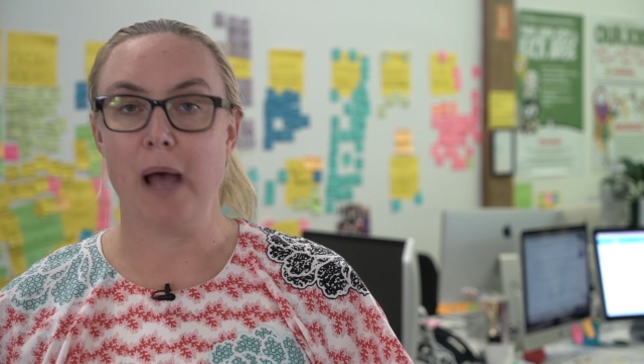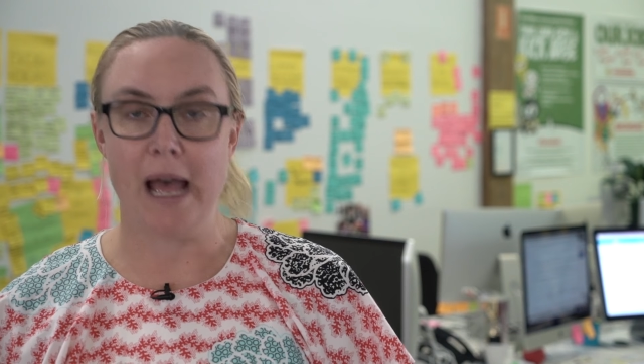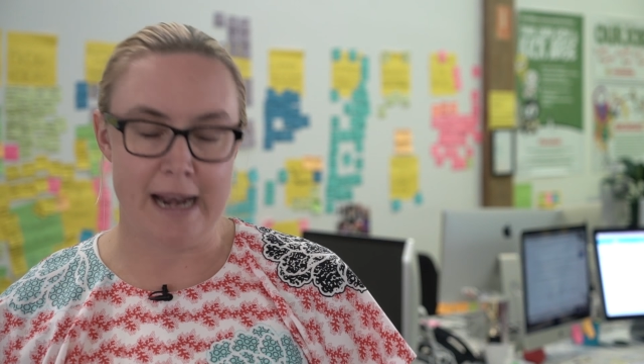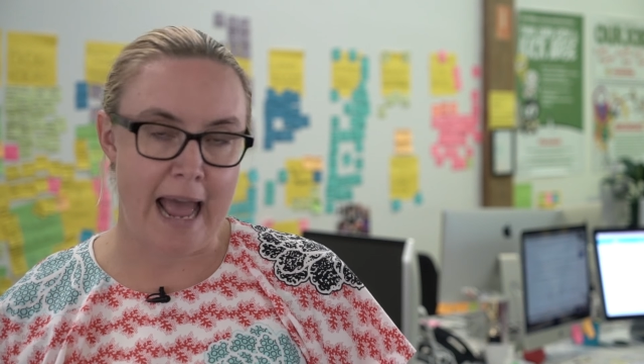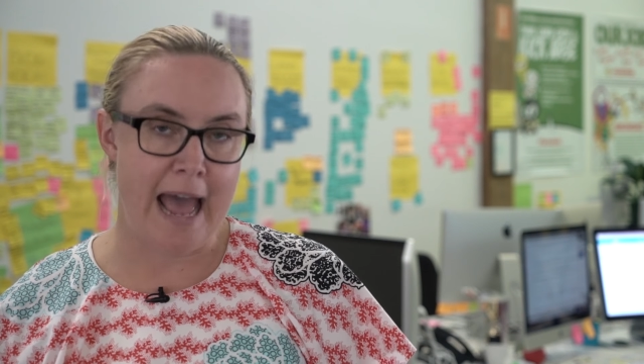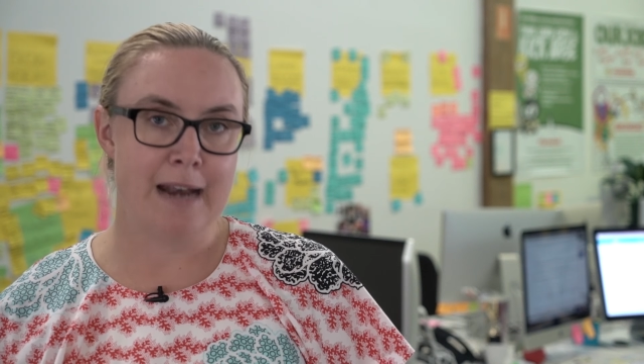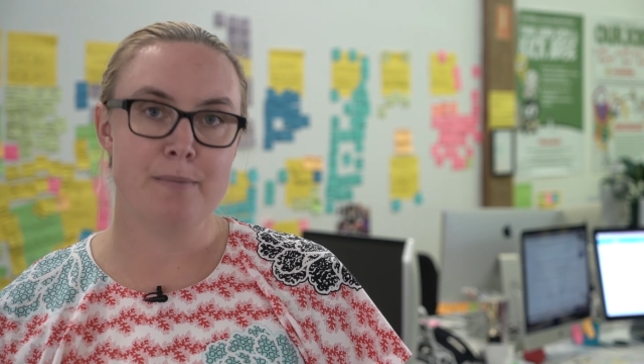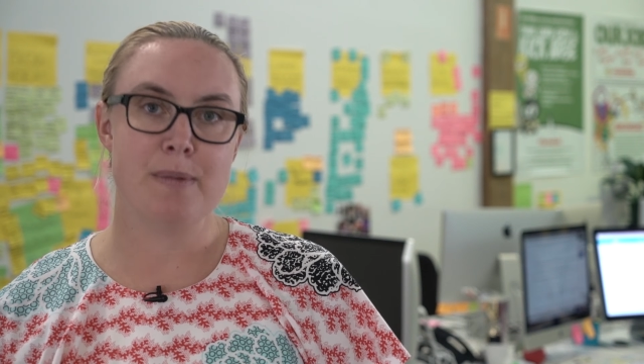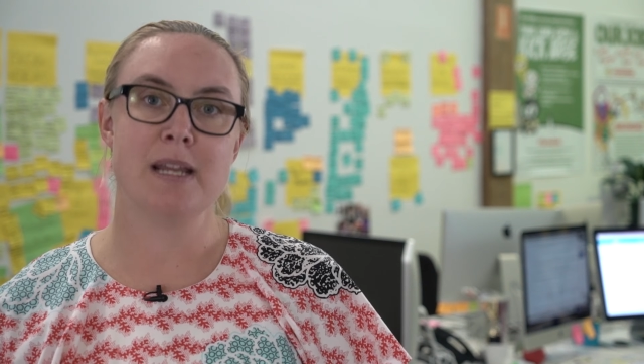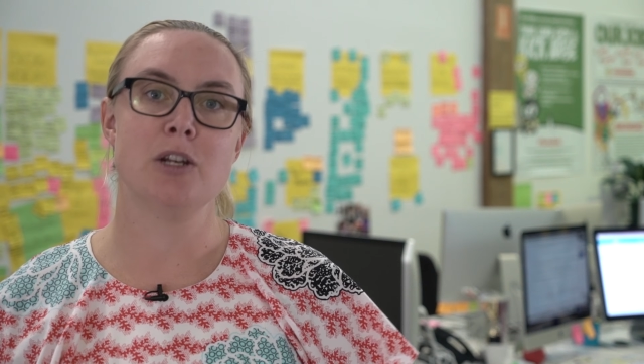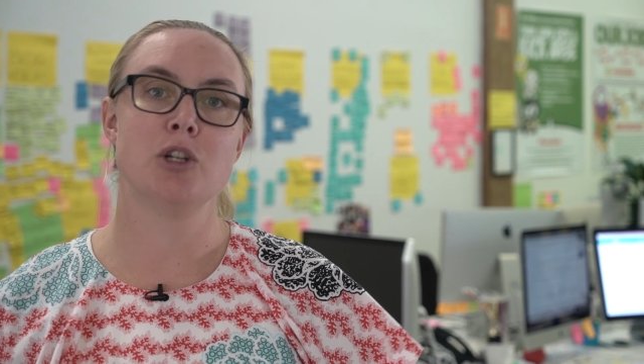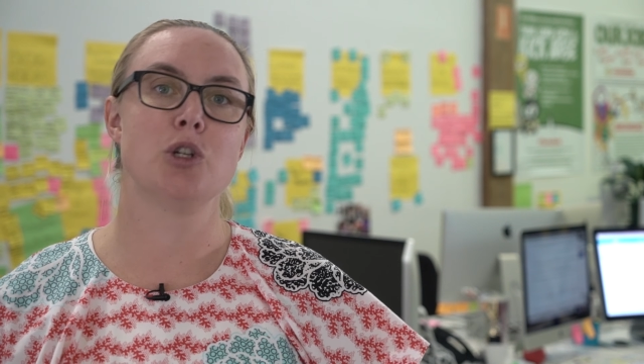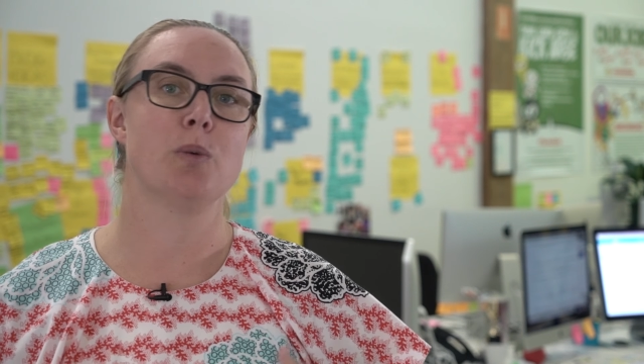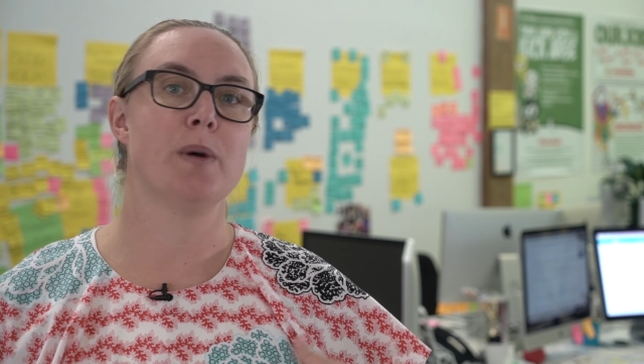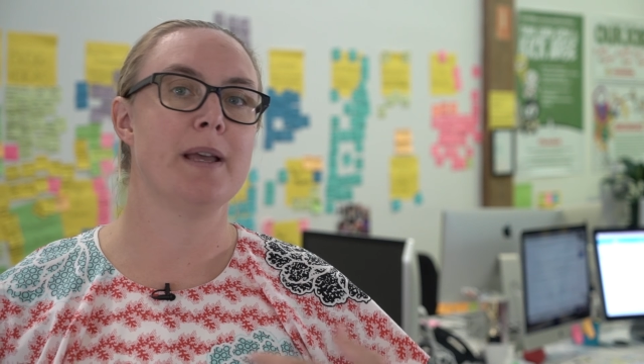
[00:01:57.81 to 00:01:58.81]
an
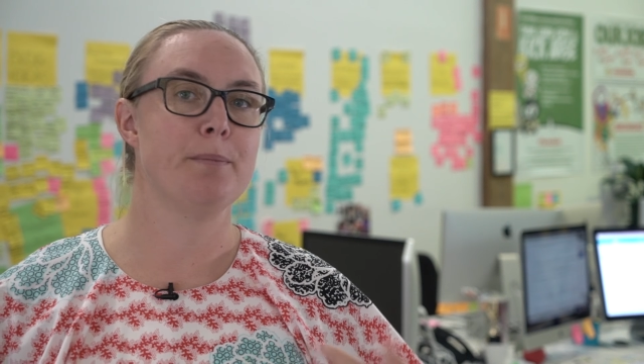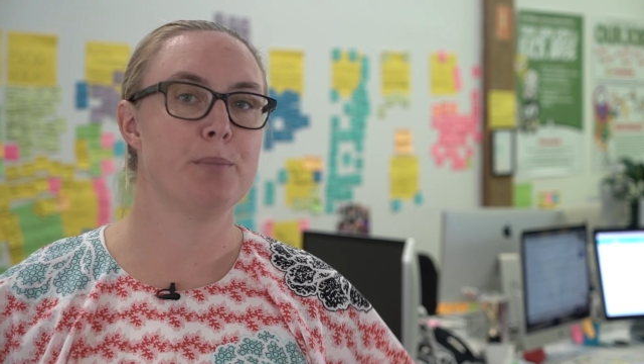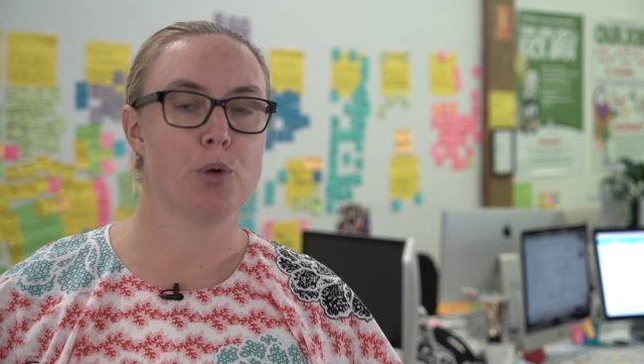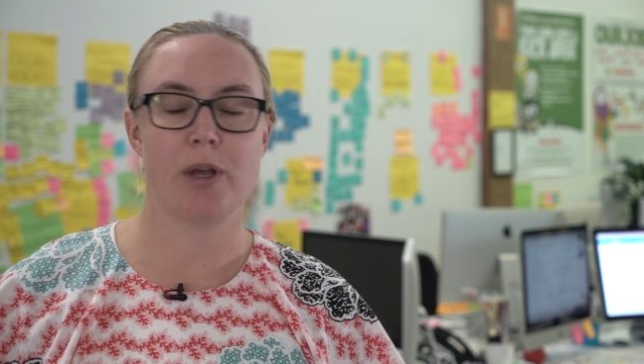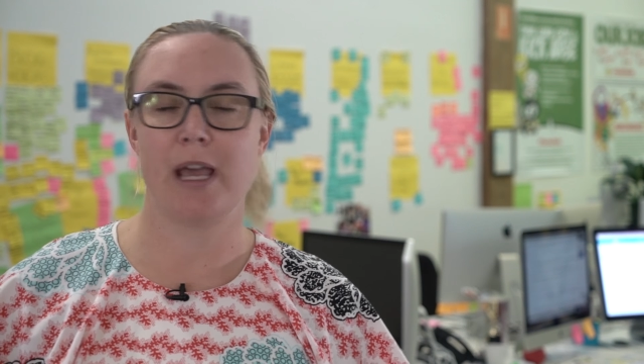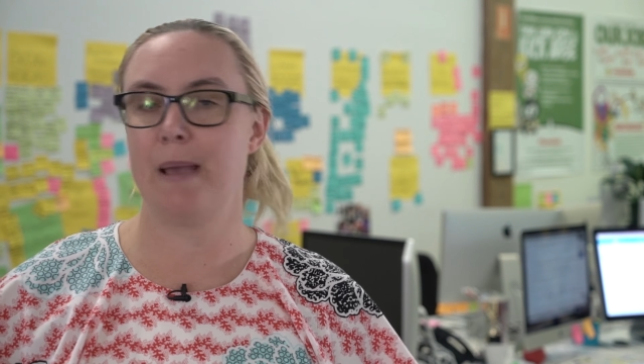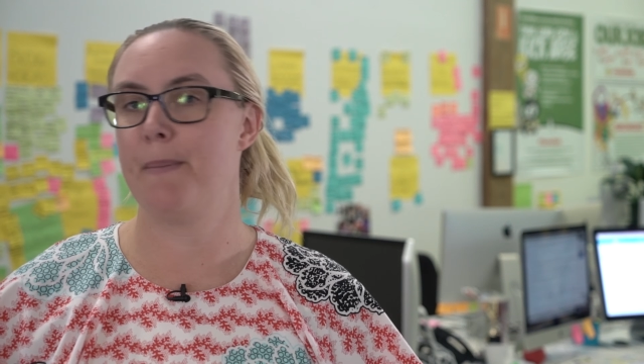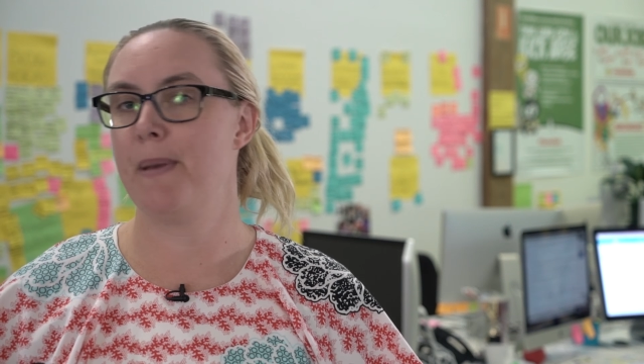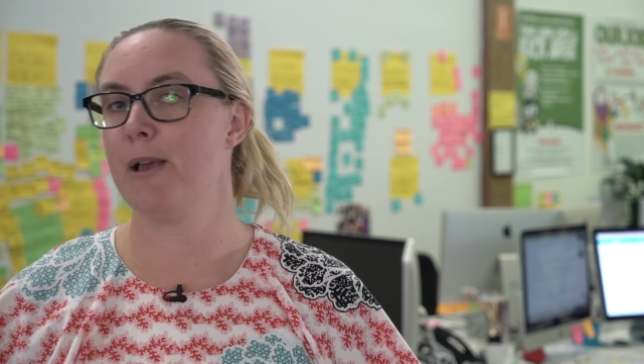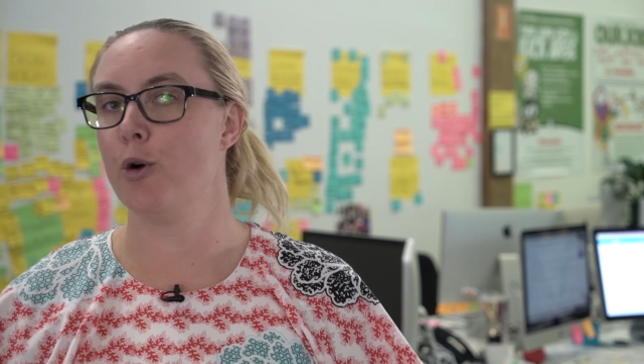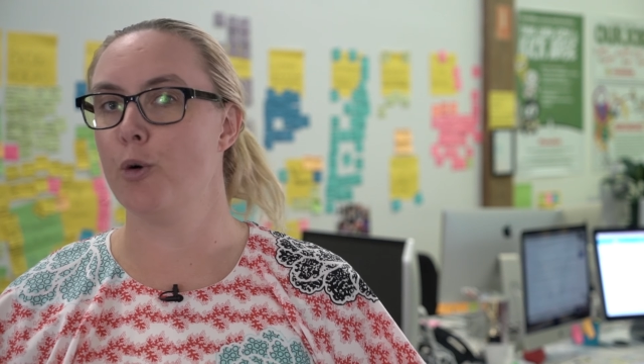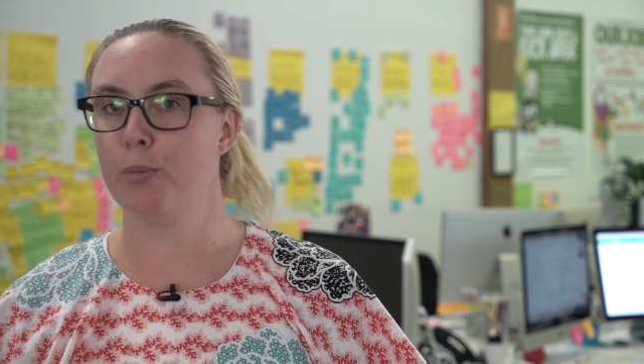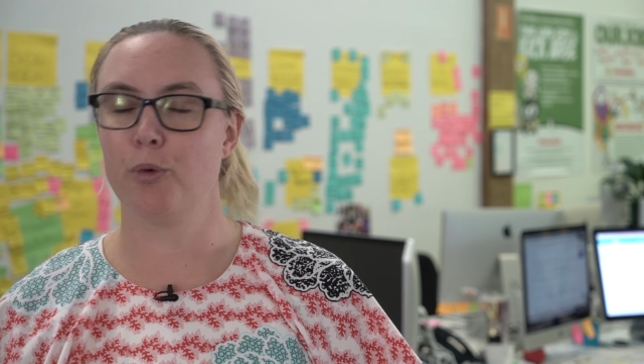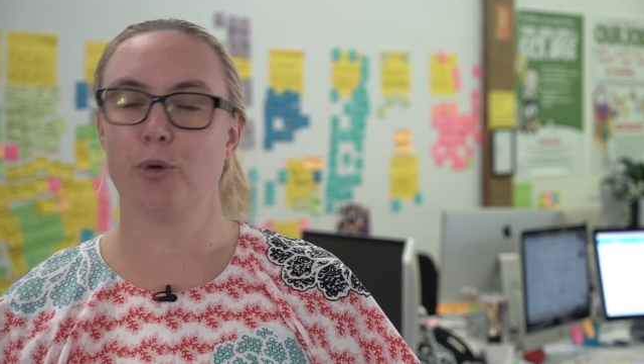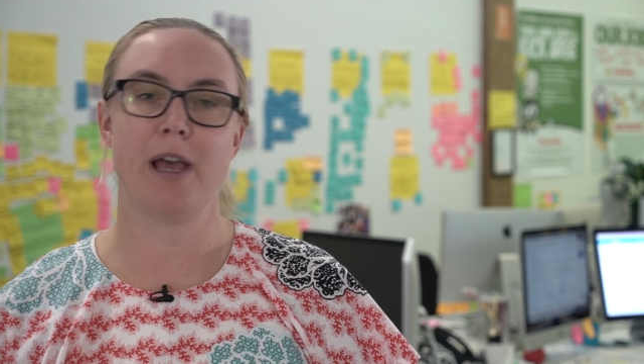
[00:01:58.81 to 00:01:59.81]
admin doing bookkeeping
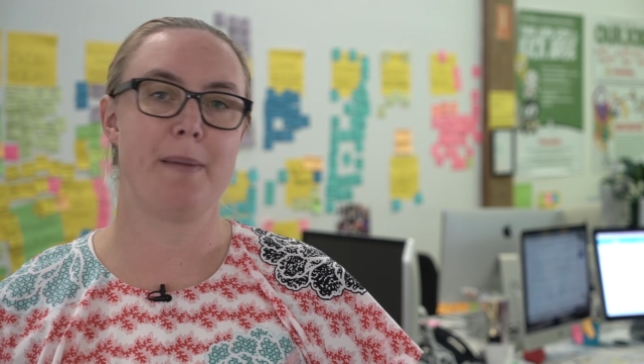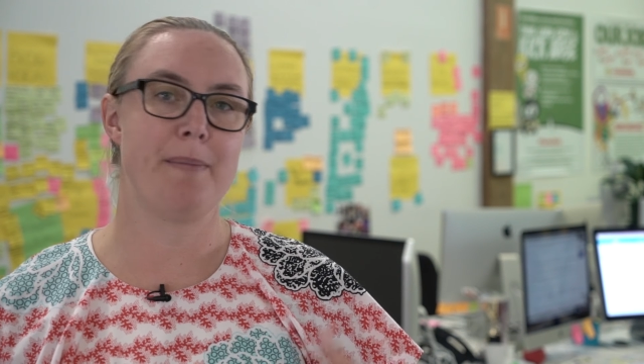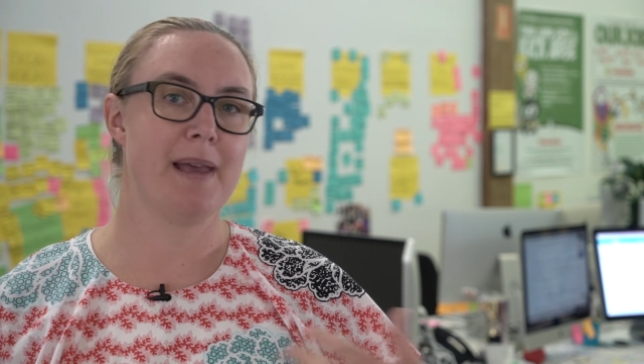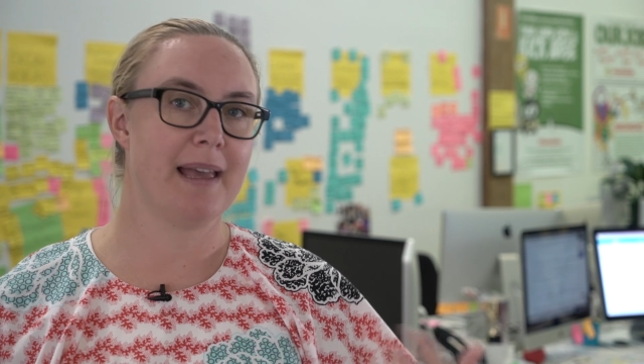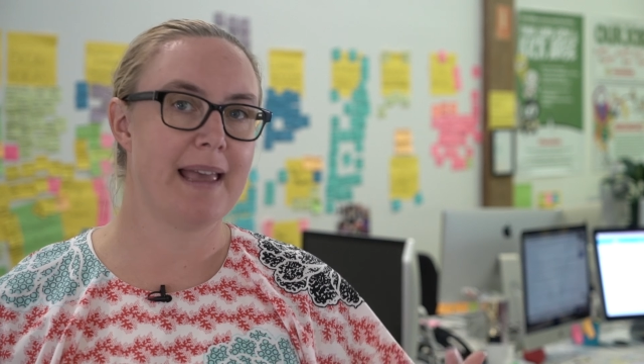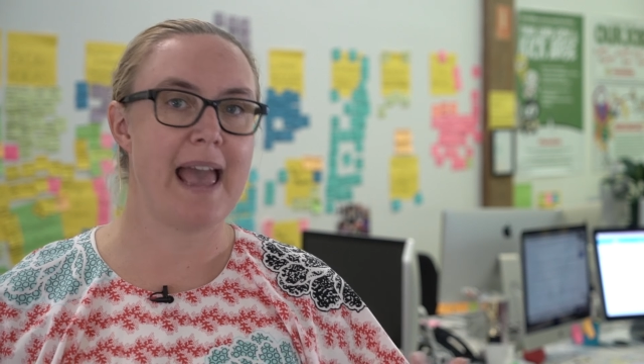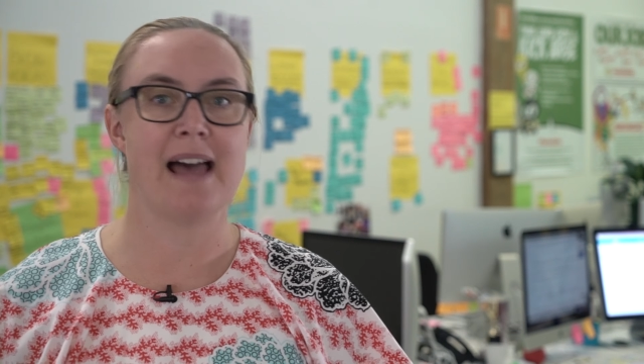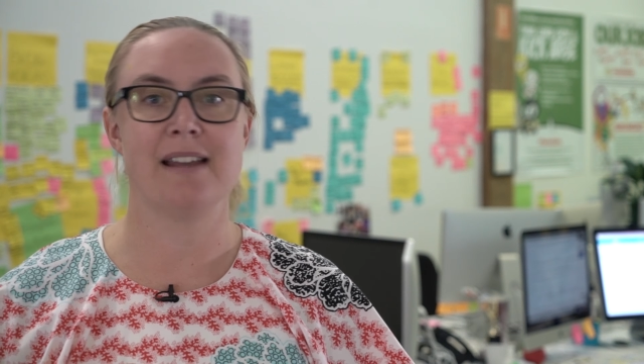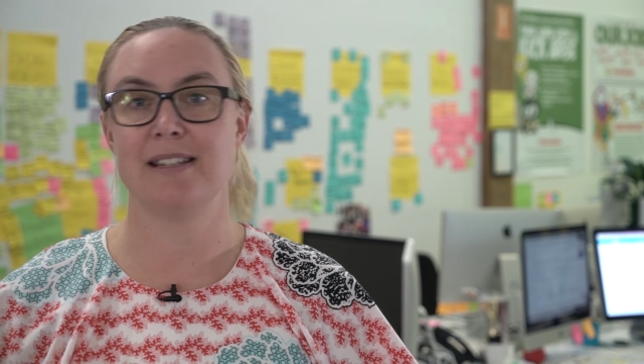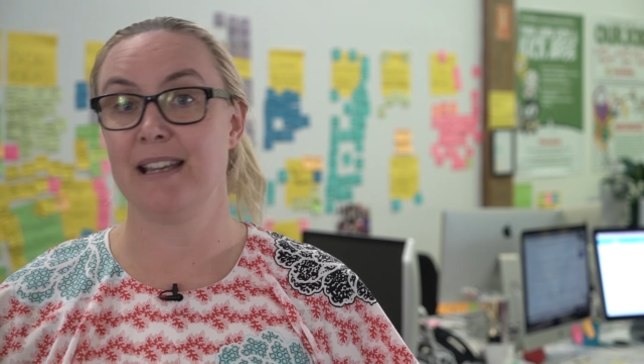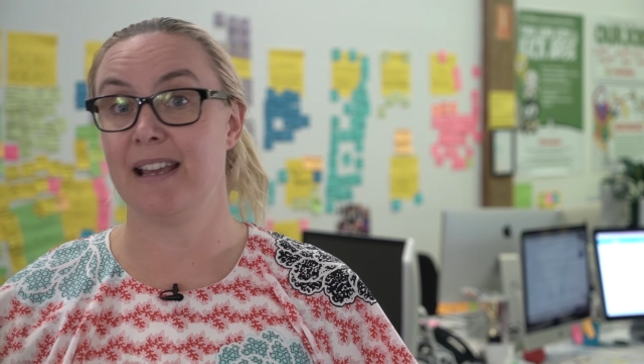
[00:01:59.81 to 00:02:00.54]
or bookkeeping, accounting,